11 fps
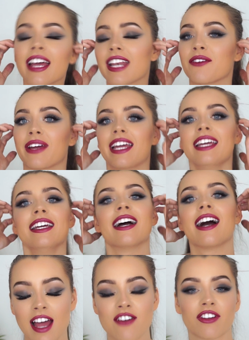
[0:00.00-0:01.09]
Anyway,
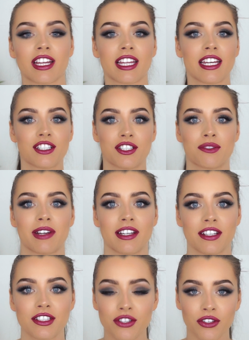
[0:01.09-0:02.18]
I really just
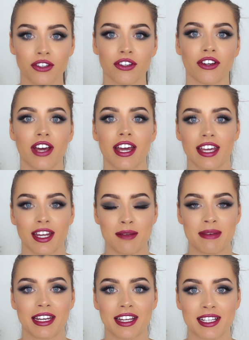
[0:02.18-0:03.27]
wanted to get a
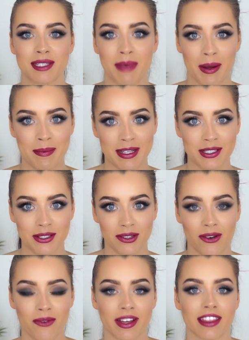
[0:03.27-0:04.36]
bit
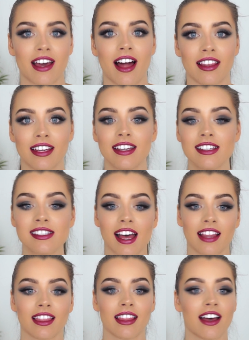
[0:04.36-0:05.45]
experimental with colors.
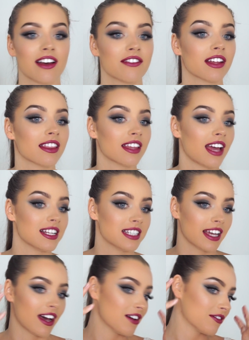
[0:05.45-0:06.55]
I love the
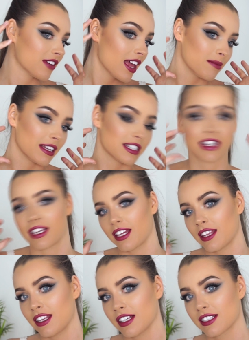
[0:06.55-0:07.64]
idea of matching
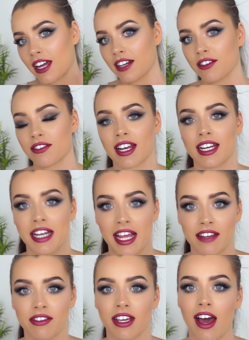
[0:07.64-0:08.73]
this kind of
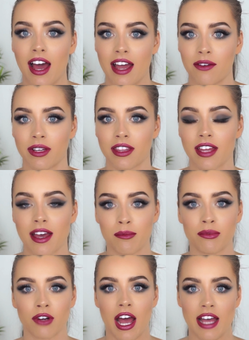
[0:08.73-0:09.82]
navy eye with a
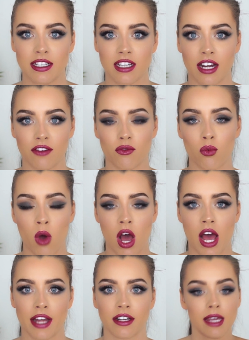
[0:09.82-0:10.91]
bright kind of
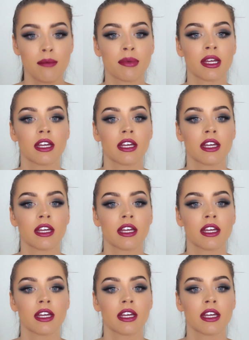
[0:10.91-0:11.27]
wine lip.